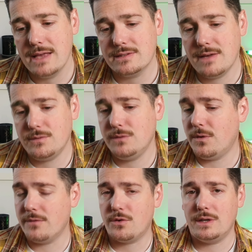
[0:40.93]

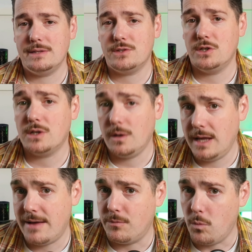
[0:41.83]
75 credits and you can
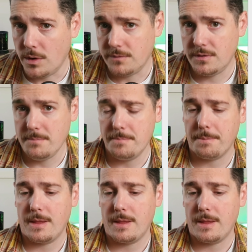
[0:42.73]
only have one of them.